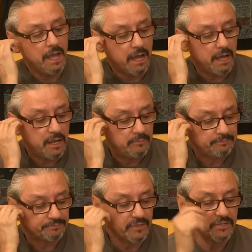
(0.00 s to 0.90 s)

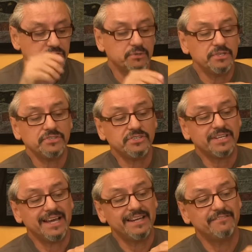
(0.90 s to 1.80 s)
Um, so this is
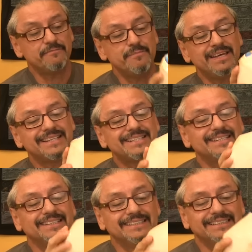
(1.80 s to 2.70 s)
kind of meant
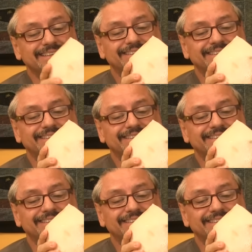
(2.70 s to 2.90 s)
to,